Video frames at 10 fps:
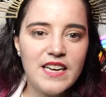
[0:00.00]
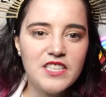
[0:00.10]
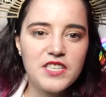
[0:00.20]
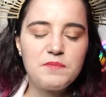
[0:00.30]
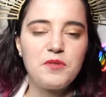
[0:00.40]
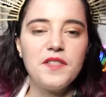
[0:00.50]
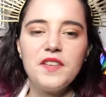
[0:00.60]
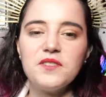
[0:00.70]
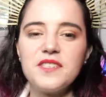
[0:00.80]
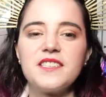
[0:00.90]
Just print
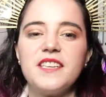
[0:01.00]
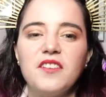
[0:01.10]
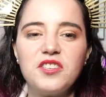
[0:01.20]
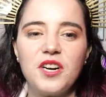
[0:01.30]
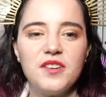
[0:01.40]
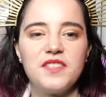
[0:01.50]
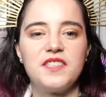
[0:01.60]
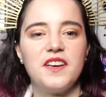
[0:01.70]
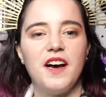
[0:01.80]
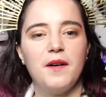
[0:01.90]
those Excel
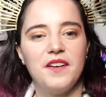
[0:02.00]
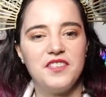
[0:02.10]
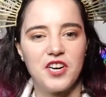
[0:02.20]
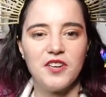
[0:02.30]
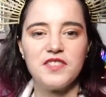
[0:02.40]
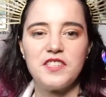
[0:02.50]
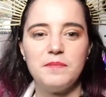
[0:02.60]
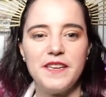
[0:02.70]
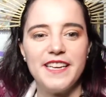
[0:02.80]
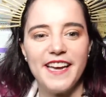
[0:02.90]
charts to
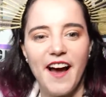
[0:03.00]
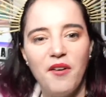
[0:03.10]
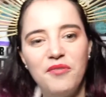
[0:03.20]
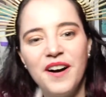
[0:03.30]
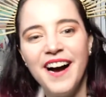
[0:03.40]
PDF.